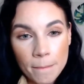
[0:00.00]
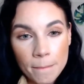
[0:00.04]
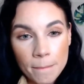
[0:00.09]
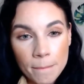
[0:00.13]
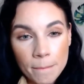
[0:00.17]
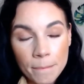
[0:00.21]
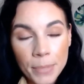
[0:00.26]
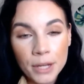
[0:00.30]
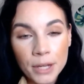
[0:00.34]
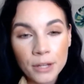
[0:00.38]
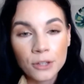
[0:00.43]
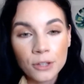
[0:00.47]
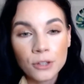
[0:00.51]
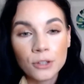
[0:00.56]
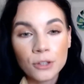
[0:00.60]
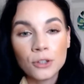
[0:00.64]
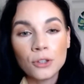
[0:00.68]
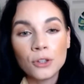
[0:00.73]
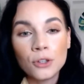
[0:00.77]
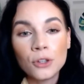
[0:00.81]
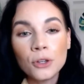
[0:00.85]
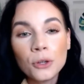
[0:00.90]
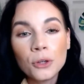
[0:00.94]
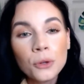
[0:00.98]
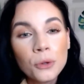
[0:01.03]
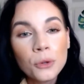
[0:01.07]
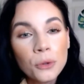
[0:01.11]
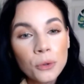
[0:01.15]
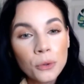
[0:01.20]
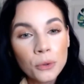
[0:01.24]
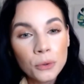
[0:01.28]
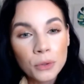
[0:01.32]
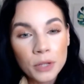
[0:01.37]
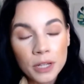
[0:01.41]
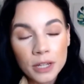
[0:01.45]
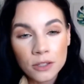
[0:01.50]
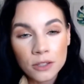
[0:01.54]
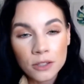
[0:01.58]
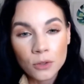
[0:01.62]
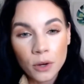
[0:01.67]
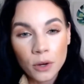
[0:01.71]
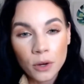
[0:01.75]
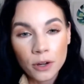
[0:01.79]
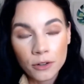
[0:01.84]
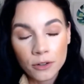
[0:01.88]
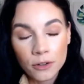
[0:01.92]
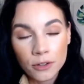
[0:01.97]
But you need
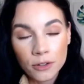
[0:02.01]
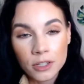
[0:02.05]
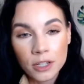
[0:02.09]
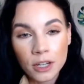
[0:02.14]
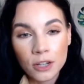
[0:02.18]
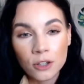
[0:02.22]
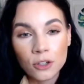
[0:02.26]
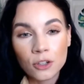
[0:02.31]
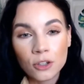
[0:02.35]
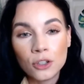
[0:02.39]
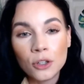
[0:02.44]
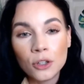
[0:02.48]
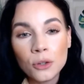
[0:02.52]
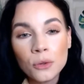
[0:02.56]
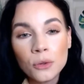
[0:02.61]
to understand, you